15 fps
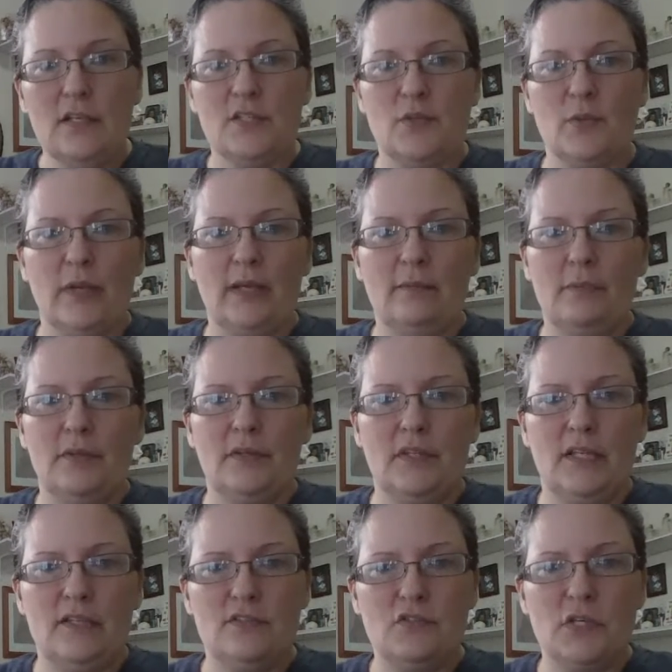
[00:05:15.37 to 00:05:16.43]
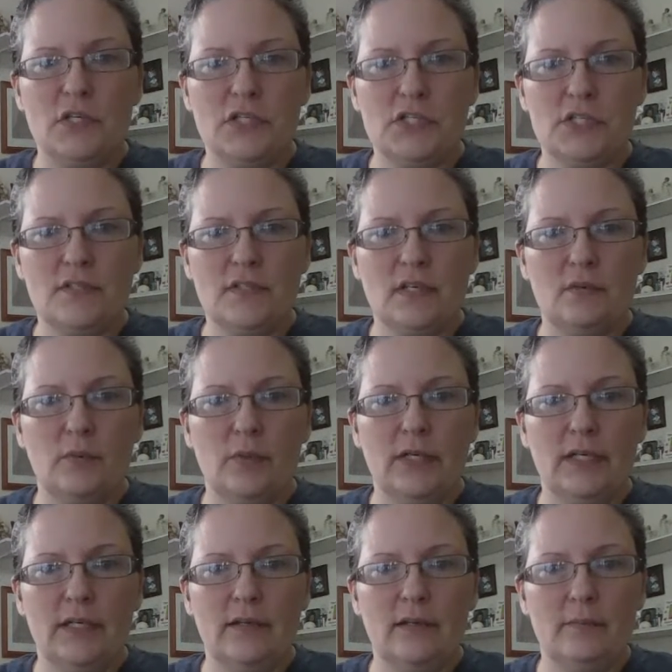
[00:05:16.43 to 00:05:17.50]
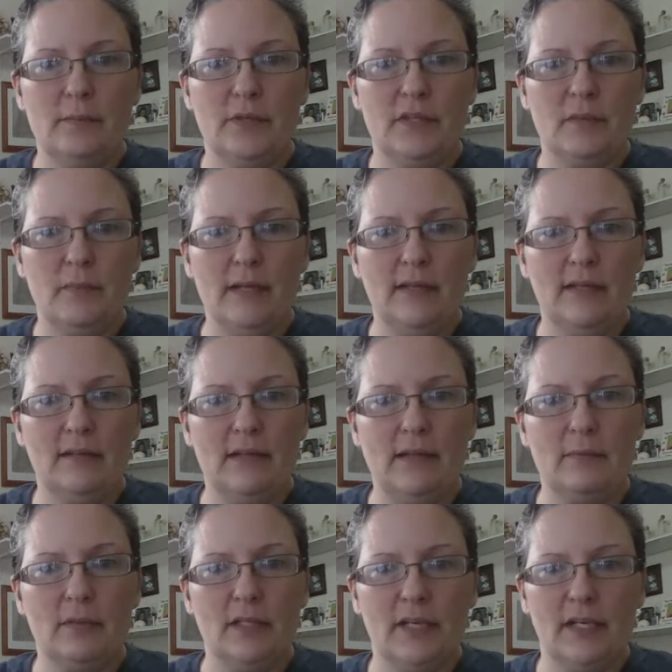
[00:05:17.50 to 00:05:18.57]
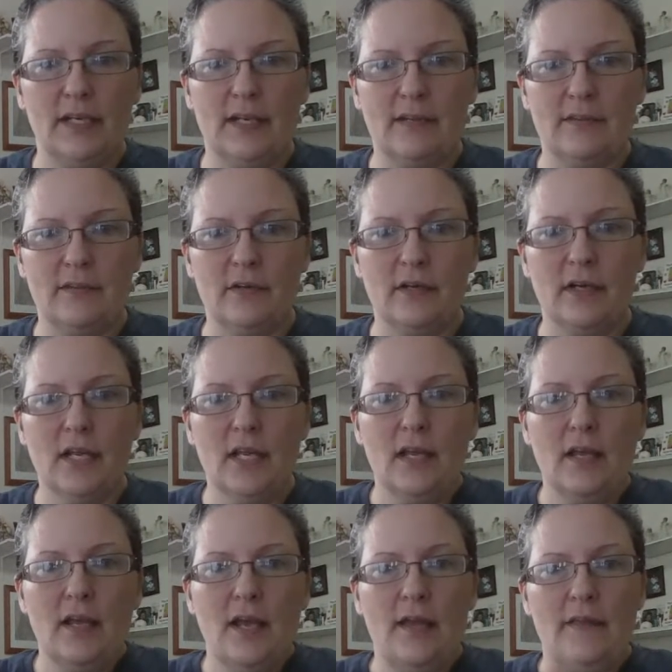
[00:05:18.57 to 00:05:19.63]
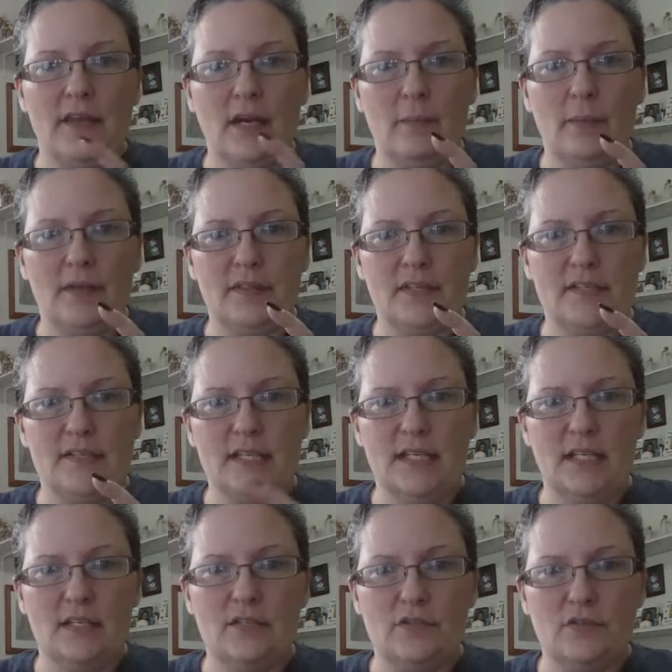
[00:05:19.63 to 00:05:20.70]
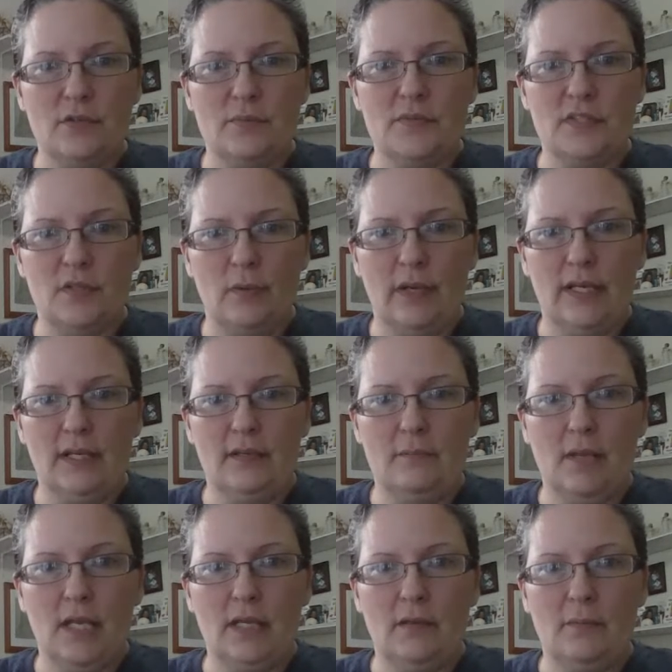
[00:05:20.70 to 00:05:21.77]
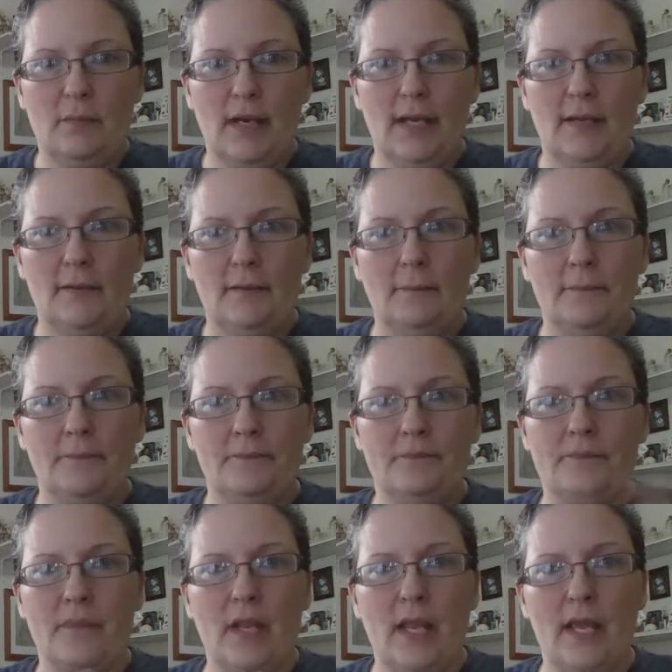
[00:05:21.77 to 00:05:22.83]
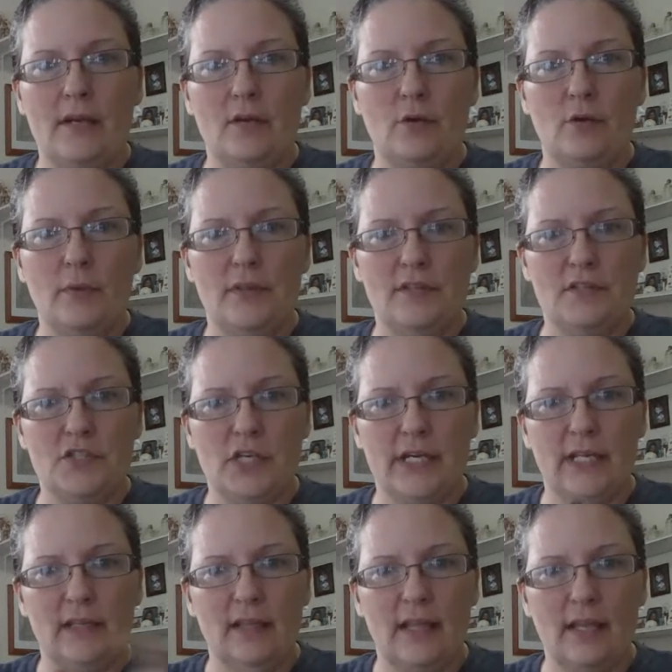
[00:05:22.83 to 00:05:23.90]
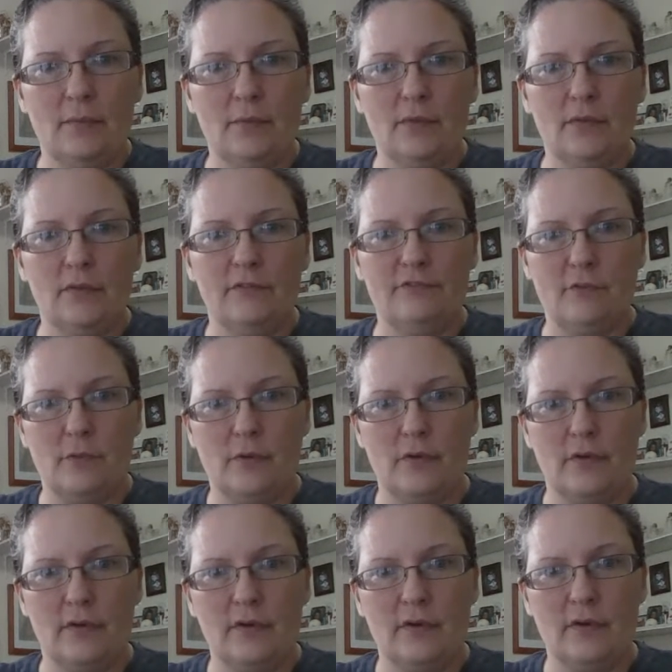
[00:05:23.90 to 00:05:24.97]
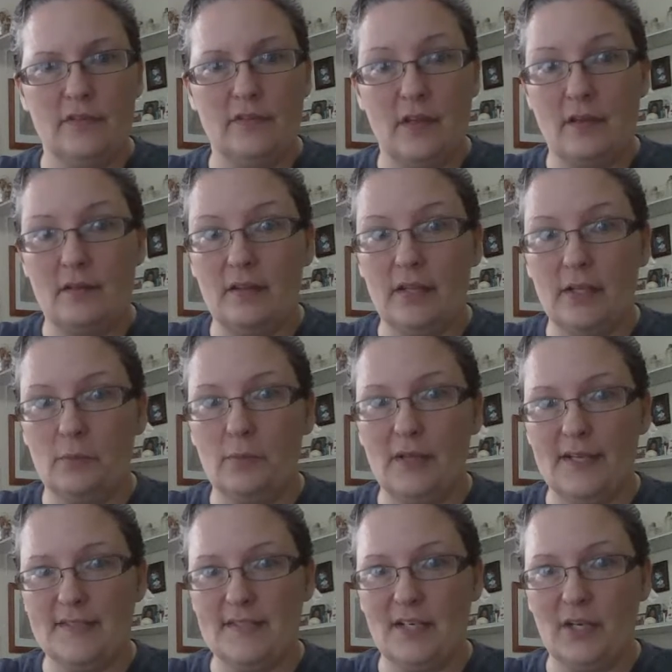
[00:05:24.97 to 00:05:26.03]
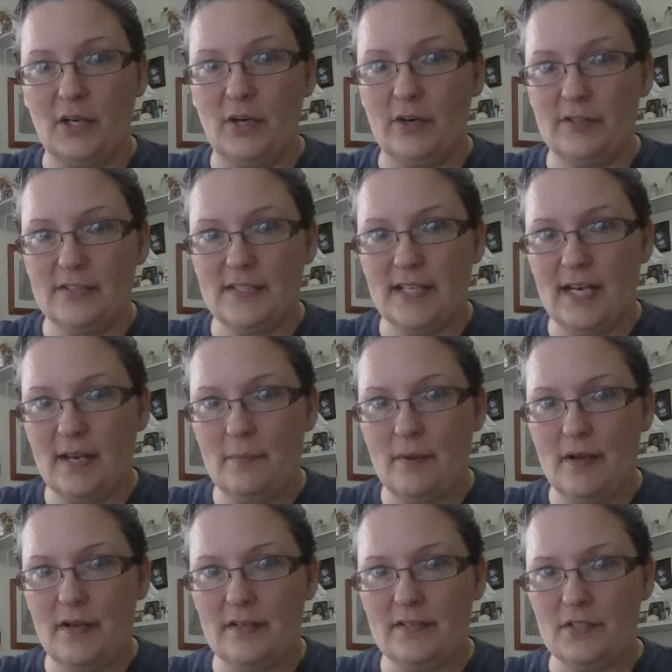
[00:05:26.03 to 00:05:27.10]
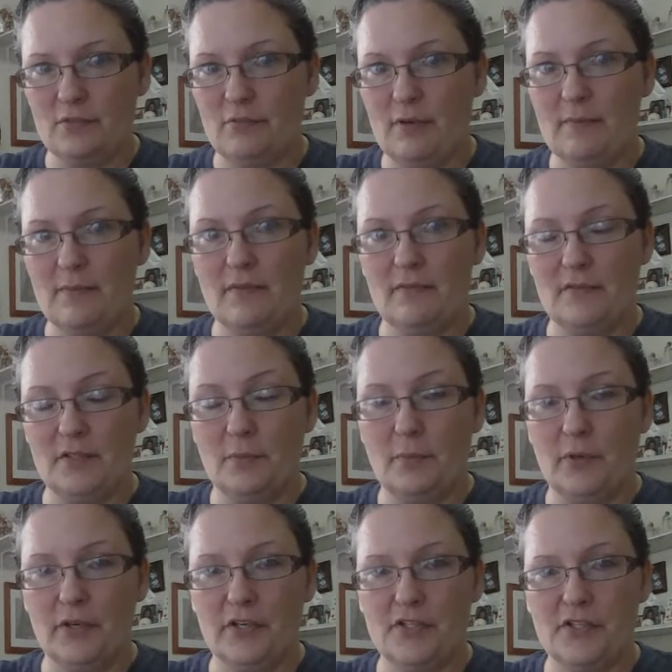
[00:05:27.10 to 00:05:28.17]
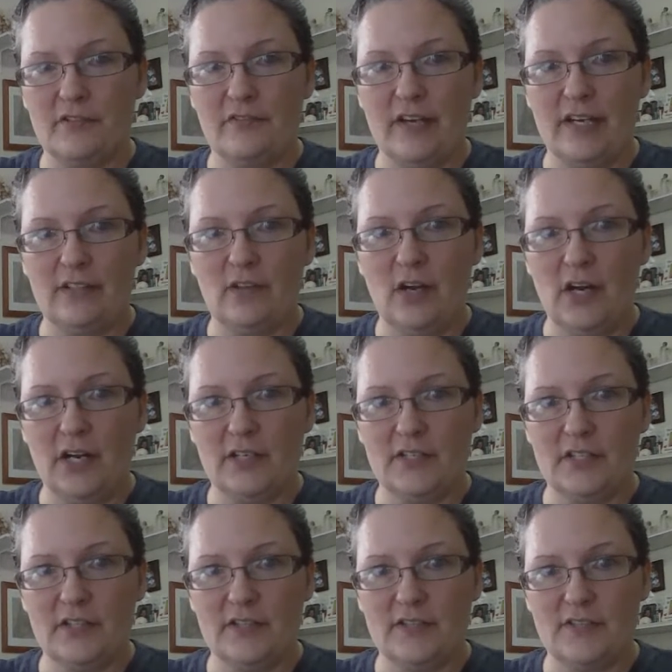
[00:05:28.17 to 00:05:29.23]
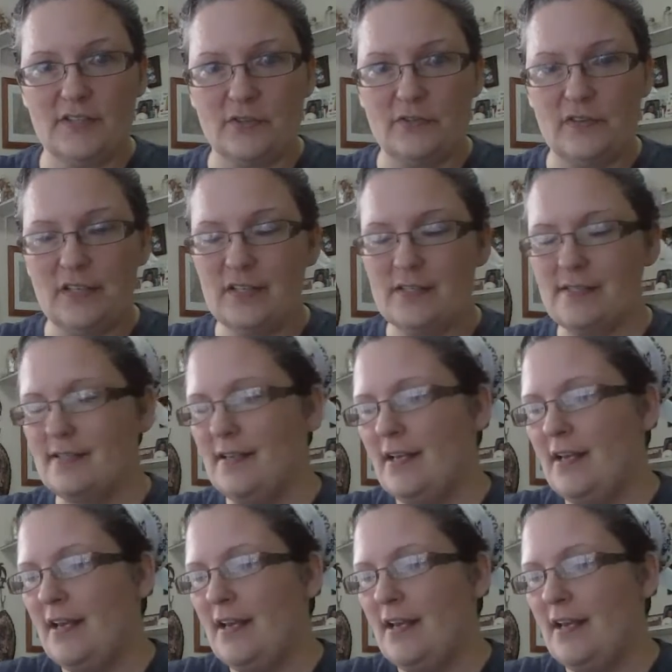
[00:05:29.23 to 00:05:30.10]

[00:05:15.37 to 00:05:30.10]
So I can put the instructions on one, put the mailing label on another. And then I bought the skinny strips so I can make my At Home with Jenny label for the little plastic cards that I bought to burnish the vinyl onto the surface.